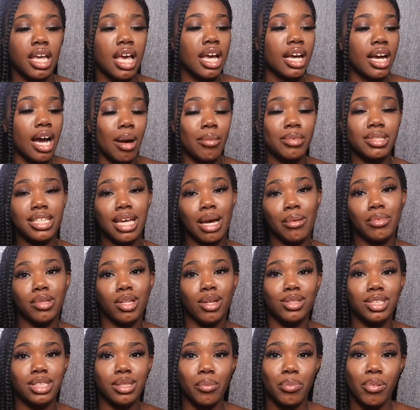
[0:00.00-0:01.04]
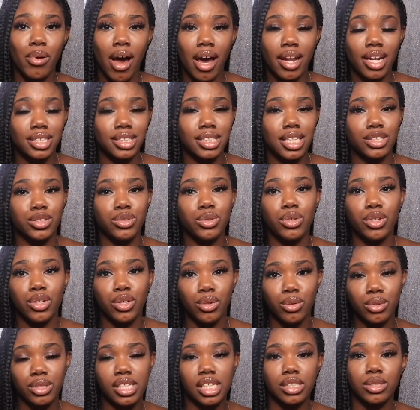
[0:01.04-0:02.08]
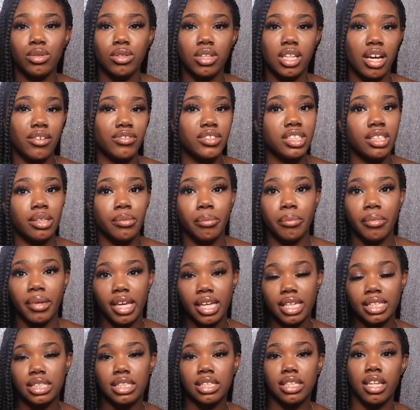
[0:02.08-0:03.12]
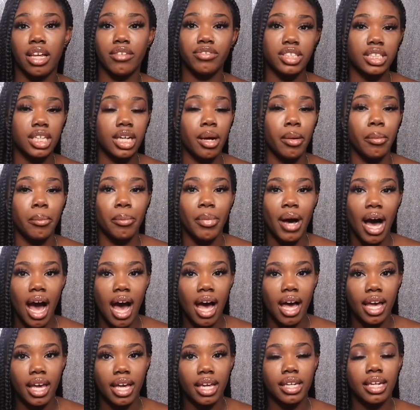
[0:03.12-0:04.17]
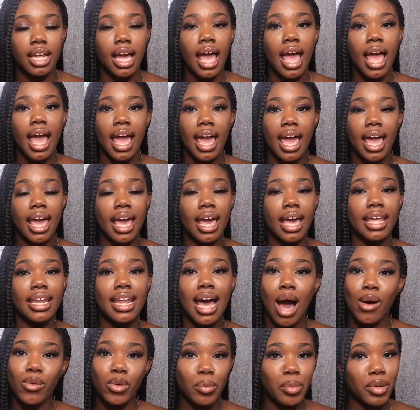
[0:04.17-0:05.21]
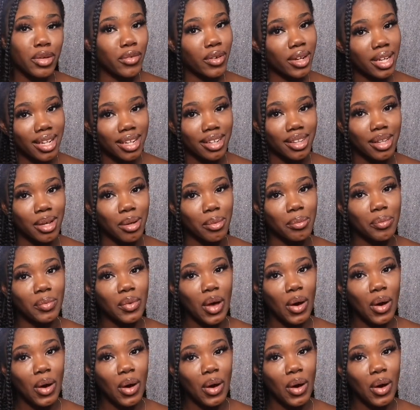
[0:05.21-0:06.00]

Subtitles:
Comment down below some products that you use that you love to mix, love to combine, and I will be reading them.